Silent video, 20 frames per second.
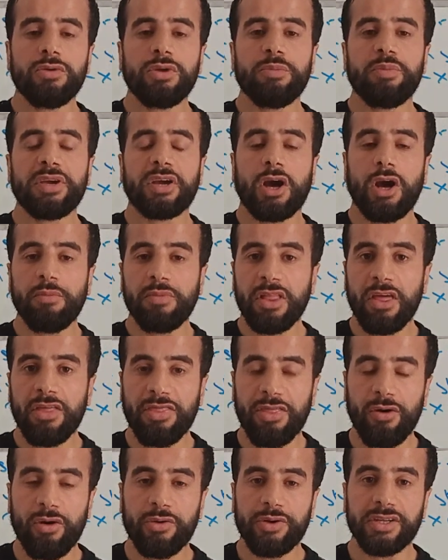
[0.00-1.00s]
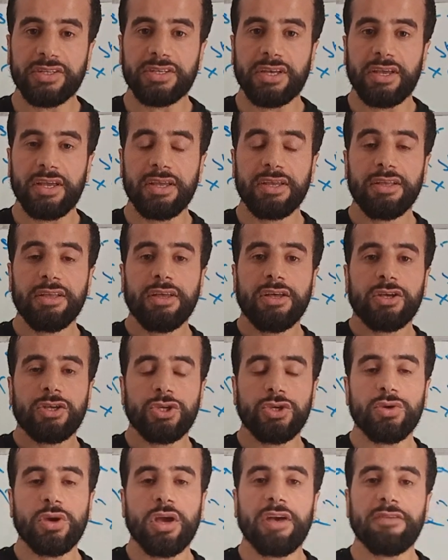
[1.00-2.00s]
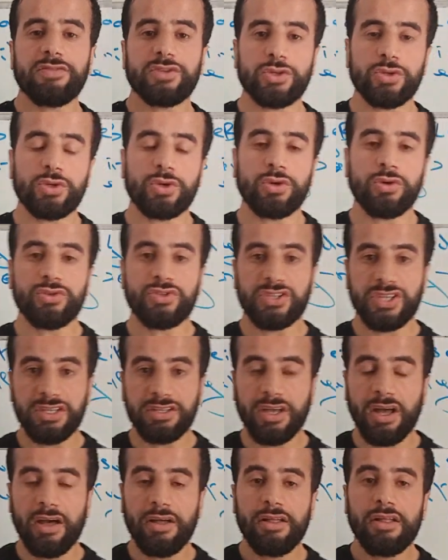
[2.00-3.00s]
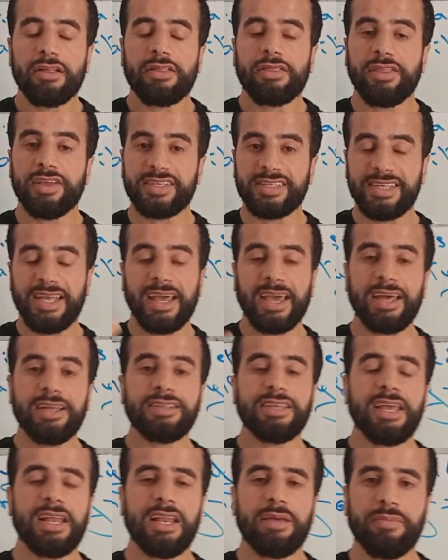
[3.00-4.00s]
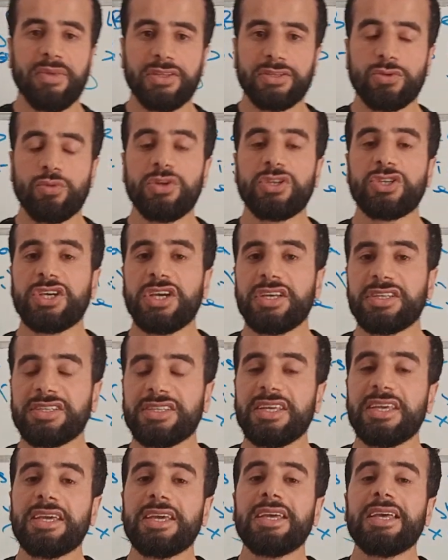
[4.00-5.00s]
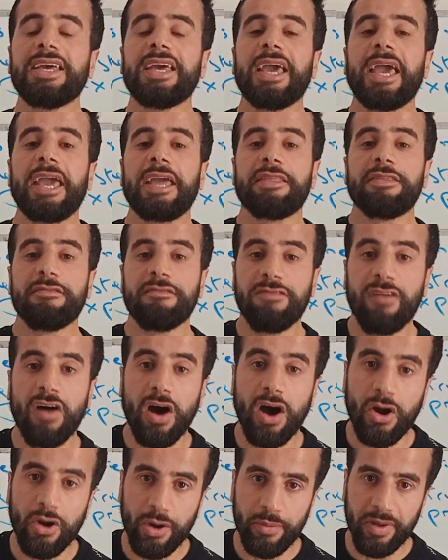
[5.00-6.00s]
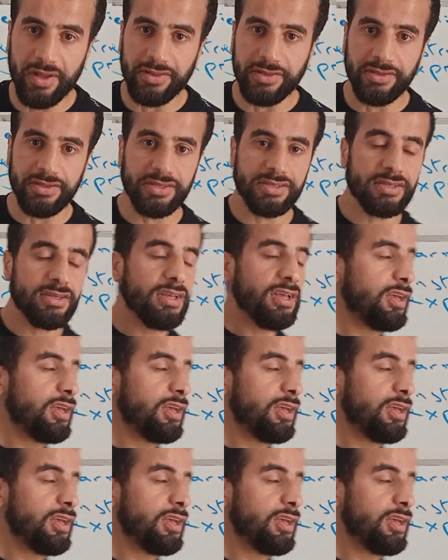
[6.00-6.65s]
become an authority, you have to consider the second element, which is the environment.